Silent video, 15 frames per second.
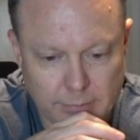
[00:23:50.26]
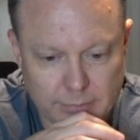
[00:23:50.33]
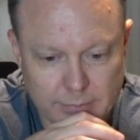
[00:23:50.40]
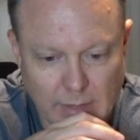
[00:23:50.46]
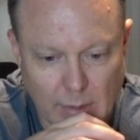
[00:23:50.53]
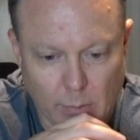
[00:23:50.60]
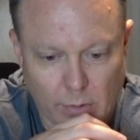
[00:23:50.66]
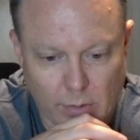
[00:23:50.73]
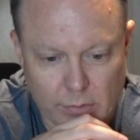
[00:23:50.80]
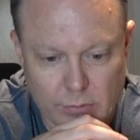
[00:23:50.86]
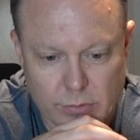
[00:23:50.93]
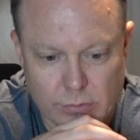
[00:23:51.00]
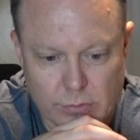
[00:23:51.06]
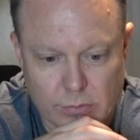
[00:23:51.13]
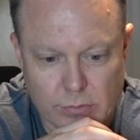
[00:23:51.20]
that were
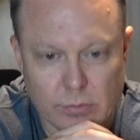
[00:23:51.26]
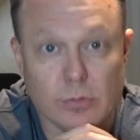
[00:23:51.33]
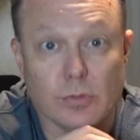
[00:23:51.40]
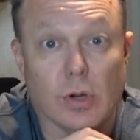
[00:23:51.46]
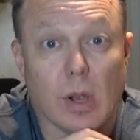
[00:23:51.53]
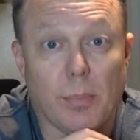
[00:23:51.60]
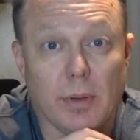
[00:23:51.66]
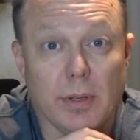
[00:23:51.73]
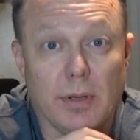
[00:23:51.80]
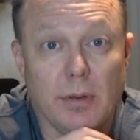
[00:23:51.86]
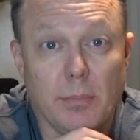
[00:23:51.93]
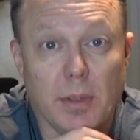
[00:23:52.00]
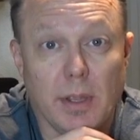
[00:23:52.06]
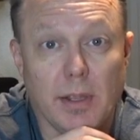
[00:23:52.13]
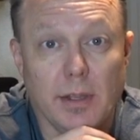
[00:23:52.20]
troubling to
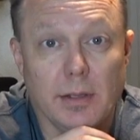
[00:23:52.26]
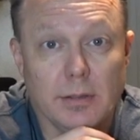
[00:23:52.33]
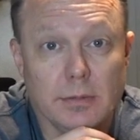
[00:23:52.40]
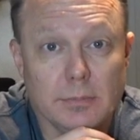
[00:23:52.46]
me.